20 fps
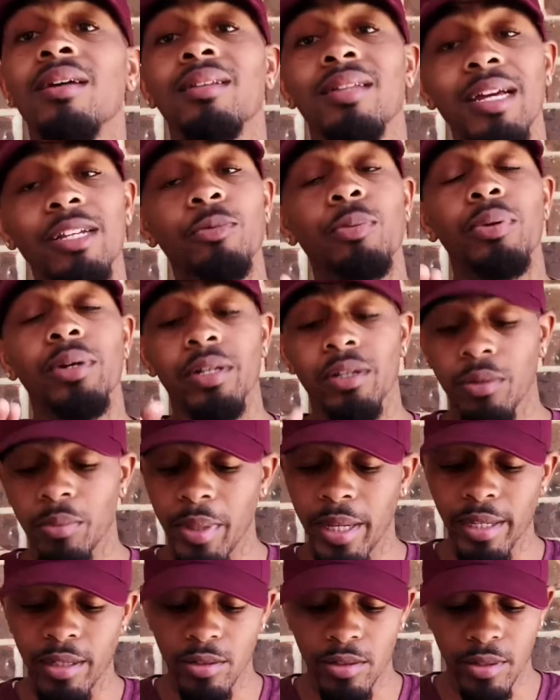pretty
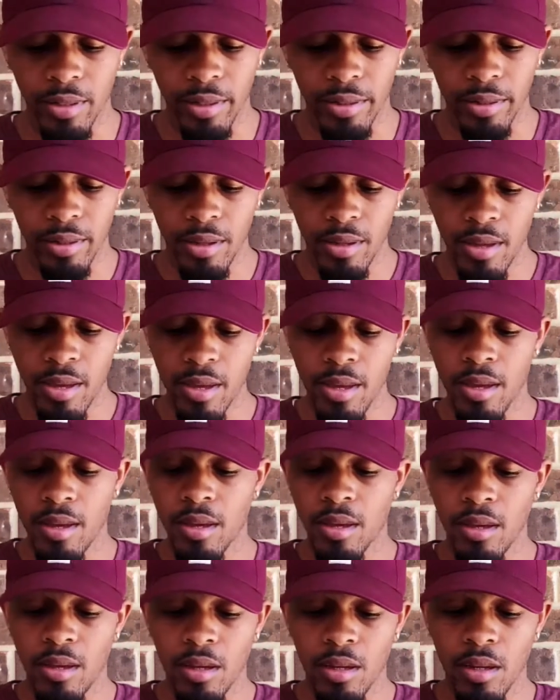amazing there.
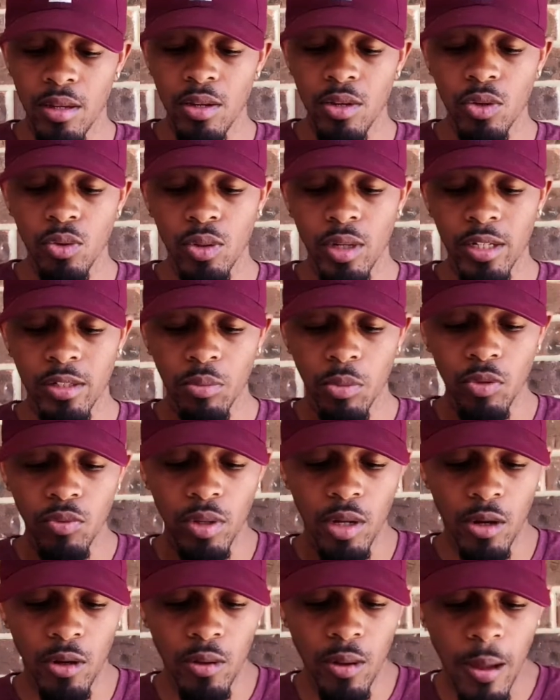Anywho, let's move
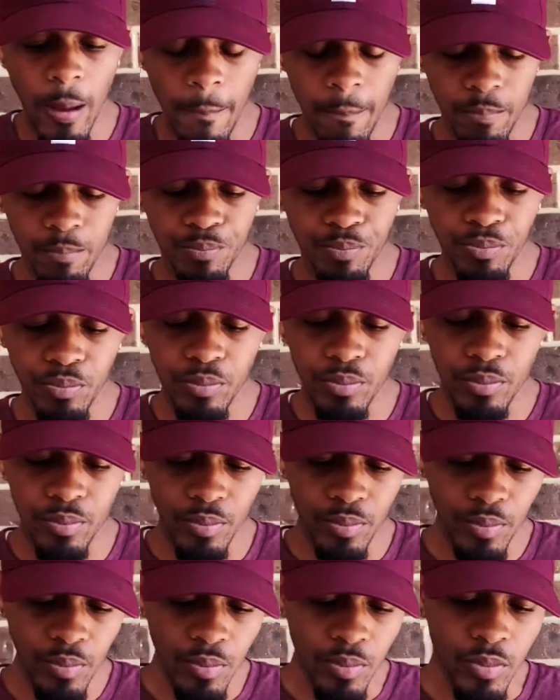along.
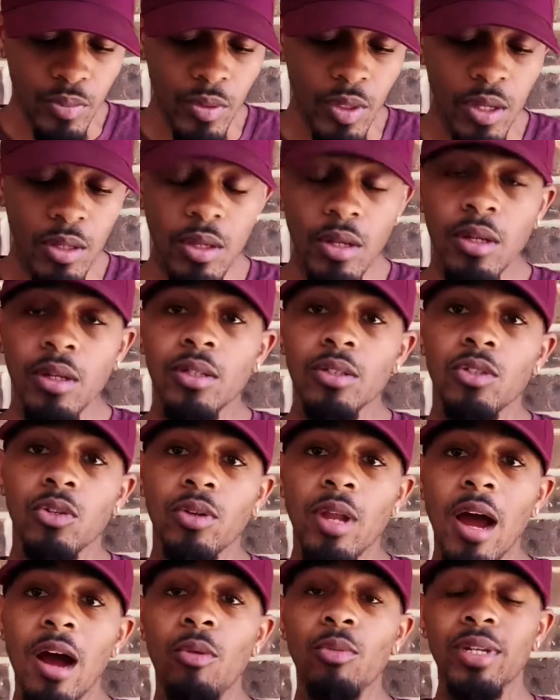So
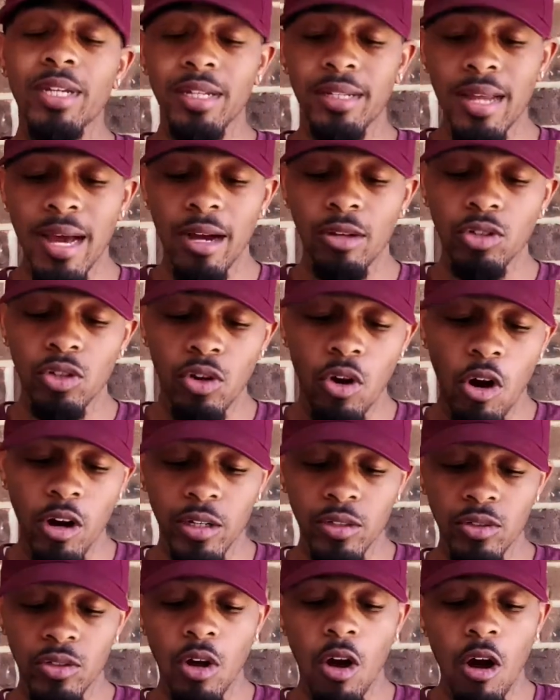now we get down to the
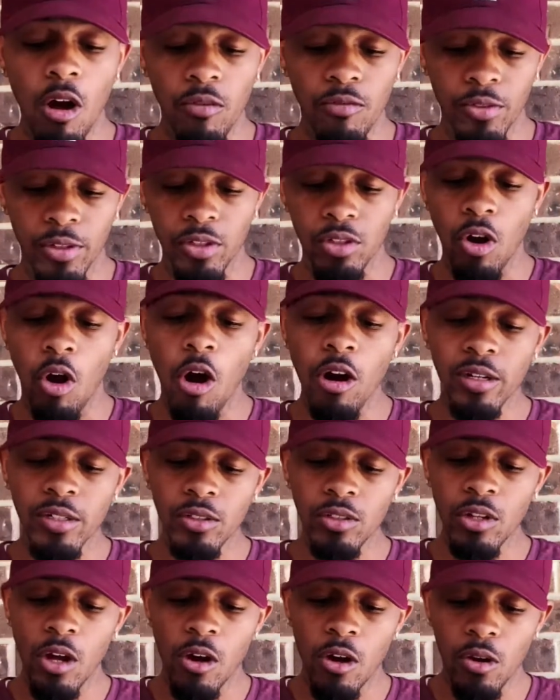Arkansas offense.
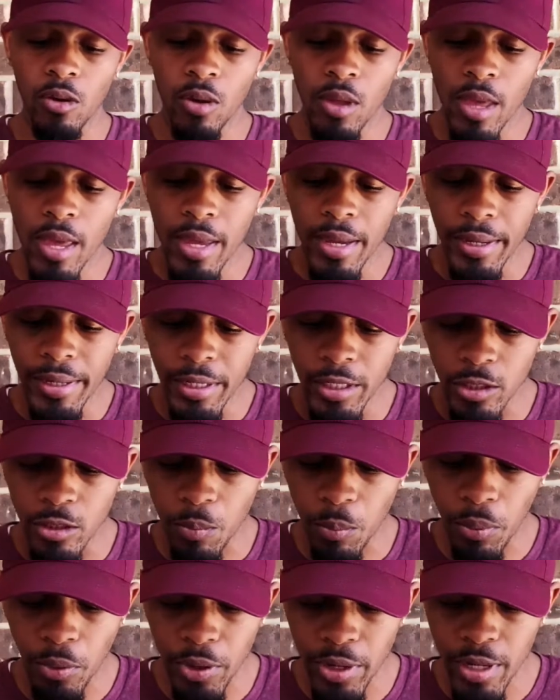Arkansas is
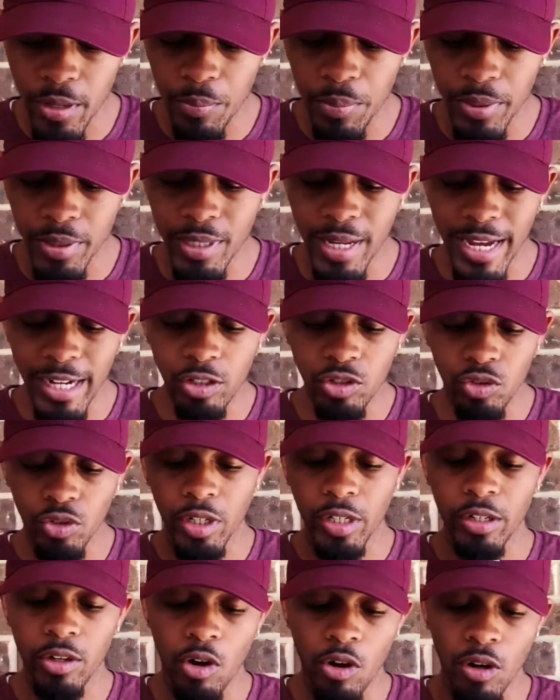pretty
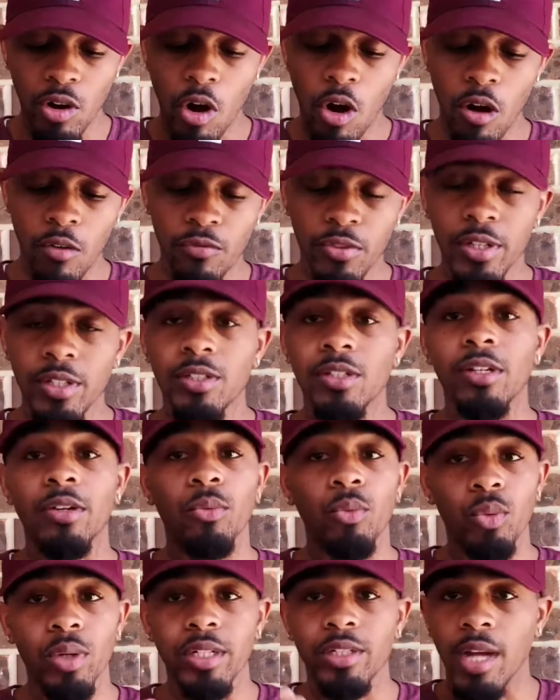pedestrian on offense,
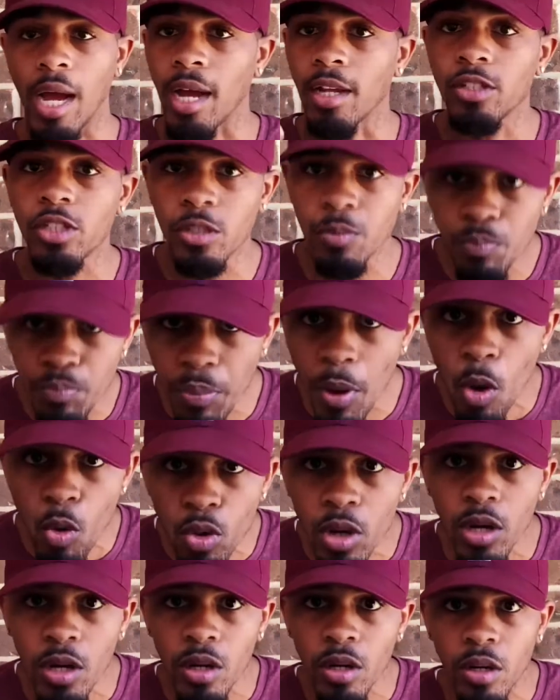in which I
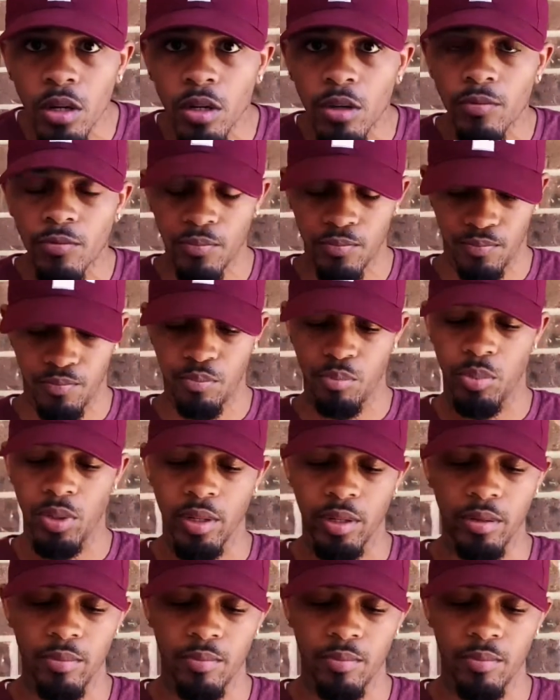spoke of, but